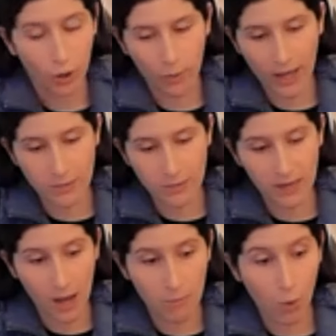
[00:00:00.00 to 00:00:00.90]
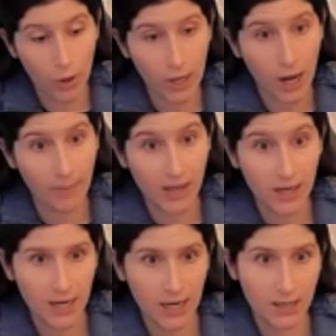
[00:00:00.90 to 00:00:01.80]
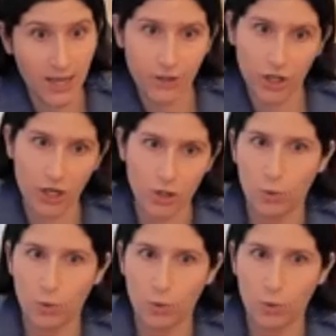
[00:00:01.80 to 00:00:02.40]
has become more common in the educational